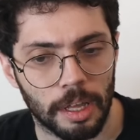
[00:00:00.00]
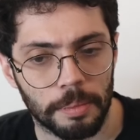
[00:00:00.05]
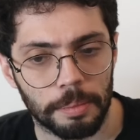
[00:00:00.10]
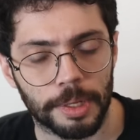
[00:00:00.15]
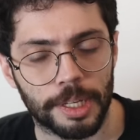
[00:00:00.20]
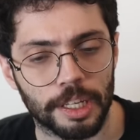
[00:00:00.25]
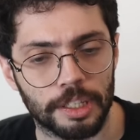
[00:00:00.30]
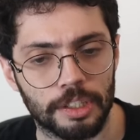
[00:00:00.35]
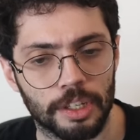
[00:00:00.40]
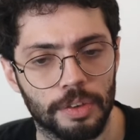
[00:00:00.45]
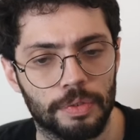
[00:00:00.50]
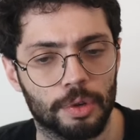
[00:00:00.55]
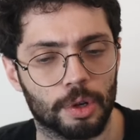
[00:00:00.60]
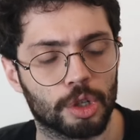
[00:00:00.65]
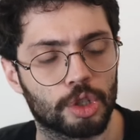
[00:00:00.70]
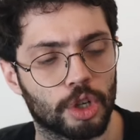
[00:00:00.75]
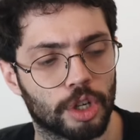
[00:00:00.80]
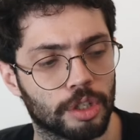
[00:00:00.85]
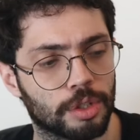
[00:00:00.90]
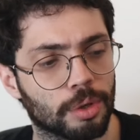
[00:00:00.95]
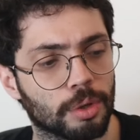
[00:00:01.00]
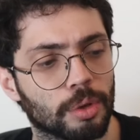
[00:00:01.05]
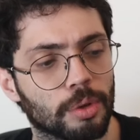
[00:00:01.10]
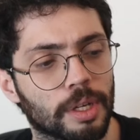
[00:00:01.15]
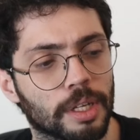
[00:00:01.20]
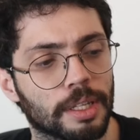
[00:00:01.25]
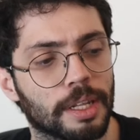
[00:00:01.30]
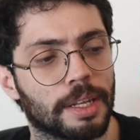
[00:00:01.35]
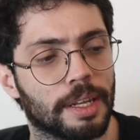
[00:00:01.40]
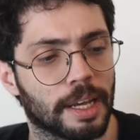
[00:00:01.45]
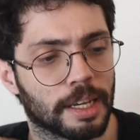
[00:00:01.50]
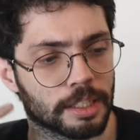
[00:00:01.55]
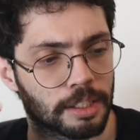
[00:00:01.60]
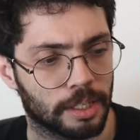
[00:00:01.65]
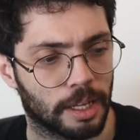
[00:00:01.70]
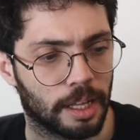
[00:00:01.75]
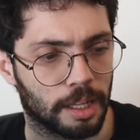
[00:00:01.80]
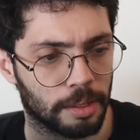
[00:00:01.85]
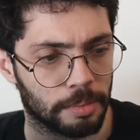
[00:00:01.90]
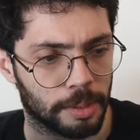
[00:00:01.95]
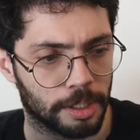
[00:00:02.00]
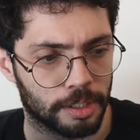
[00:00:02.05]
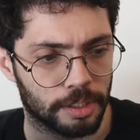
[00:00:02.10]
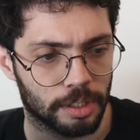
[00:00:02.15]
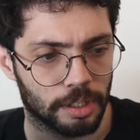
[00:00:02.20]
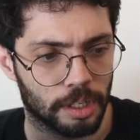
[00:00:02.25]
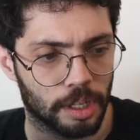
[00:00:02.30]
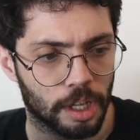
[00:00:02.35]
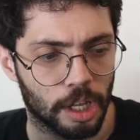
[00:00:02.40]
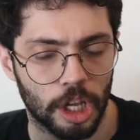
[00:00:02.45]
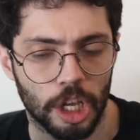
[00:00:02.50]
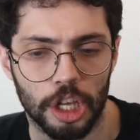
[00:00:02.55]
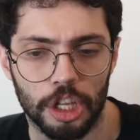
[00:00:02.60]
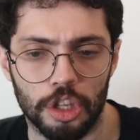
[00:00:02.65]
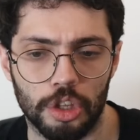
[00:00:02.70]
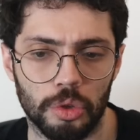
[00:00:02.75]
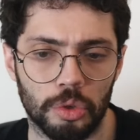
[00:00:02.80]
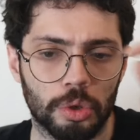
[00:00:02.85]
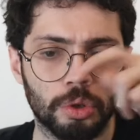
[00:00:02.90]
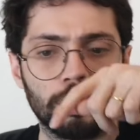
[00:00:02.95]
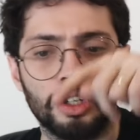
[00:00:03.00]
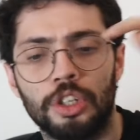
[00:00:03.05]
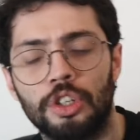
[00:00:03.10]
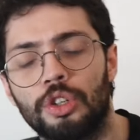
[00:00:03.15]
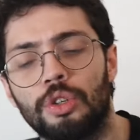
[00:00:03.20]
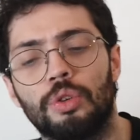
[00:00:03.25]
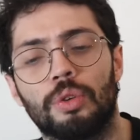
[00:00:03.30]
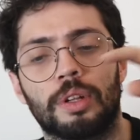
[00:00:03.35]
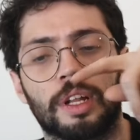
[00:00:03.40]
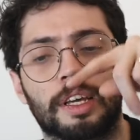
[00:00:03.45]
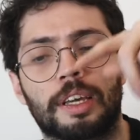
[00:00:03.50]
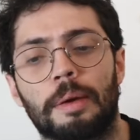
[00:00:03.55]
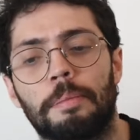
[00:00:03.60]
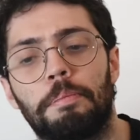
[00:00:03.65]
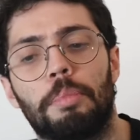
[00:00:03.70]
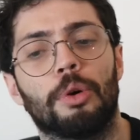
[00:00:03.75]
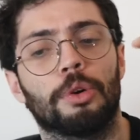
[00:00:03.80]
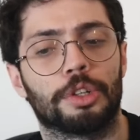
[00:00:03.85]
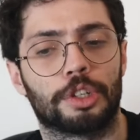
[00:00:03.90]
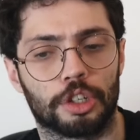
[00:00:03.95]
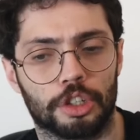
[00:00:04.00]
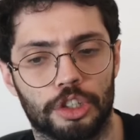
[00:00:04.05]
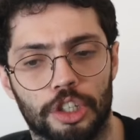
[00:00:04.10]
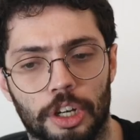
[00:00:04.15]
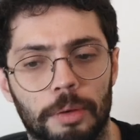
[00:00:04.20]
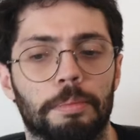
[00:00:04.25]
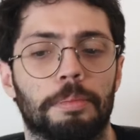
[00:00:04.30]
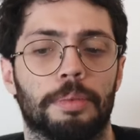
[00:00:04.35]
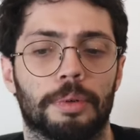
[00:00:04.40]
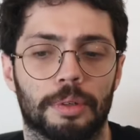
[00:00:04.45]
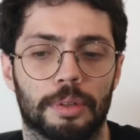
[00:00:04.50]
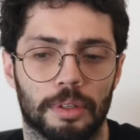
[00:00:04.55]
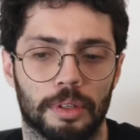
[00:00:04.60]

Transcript: Because if you're trying to look at the next element, you don't need to do like a pointer jump.